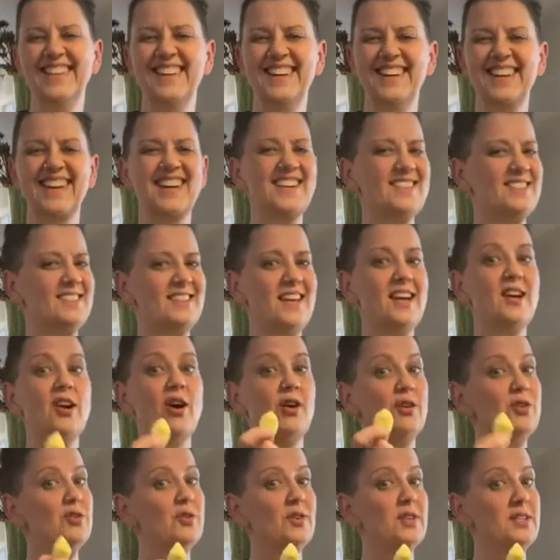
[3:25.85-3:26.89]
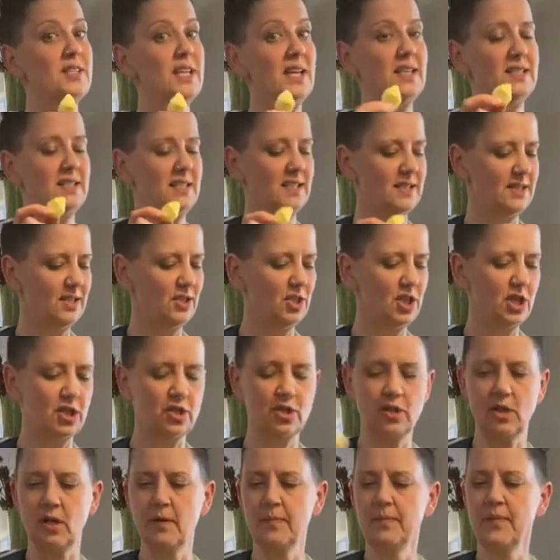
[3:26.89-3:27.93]
because then all you can taste is the
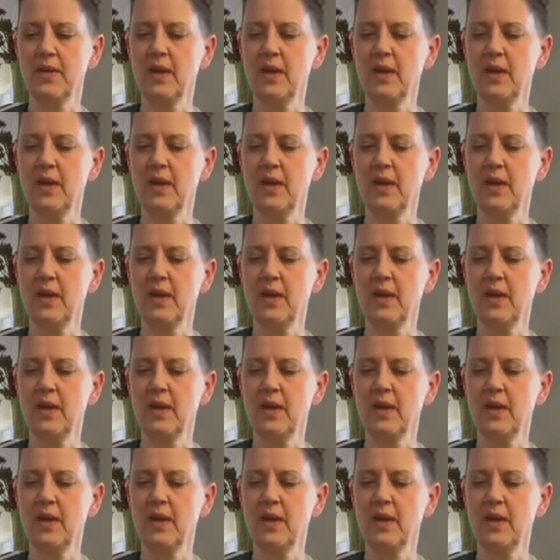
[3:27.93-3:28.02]
ginger.